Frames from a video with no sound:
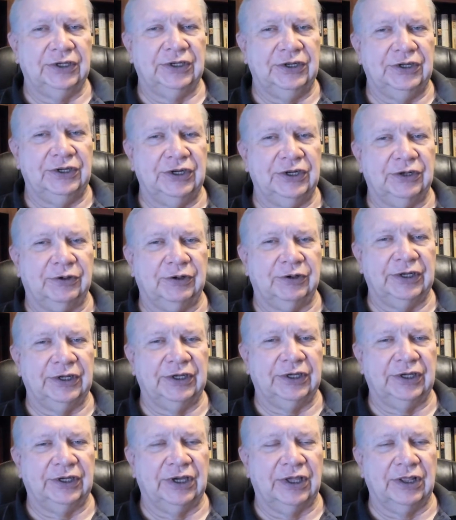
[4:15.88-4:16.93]

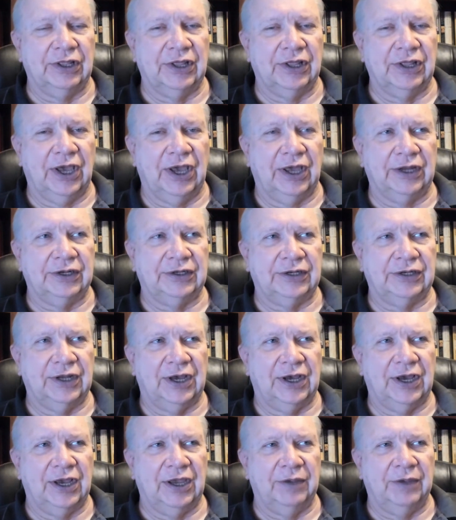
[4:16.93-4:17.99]
during that
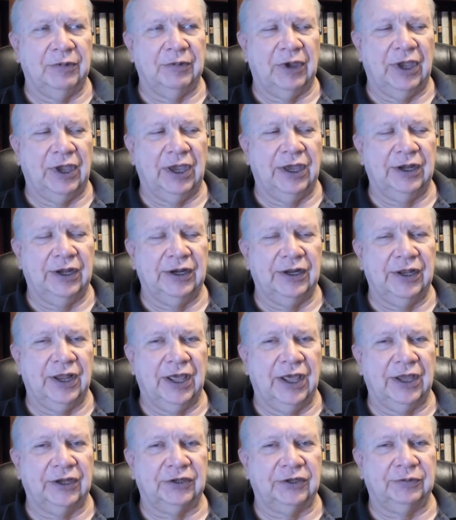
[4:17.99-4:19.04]
time and in
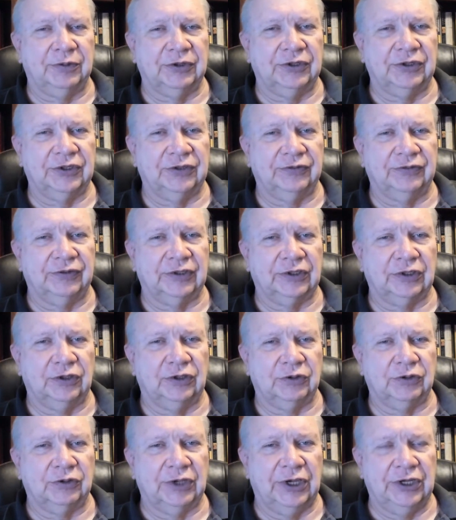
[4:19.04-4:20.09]
that specific
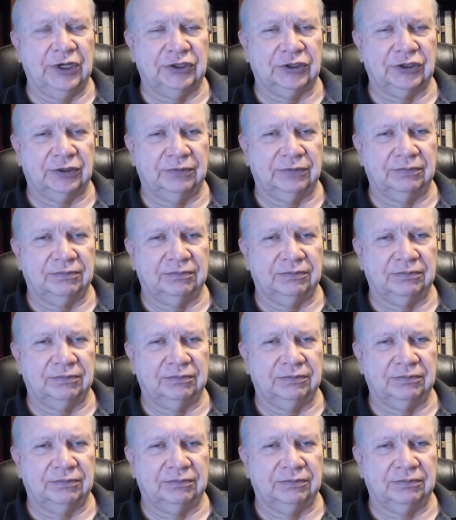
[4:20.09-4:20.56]
location.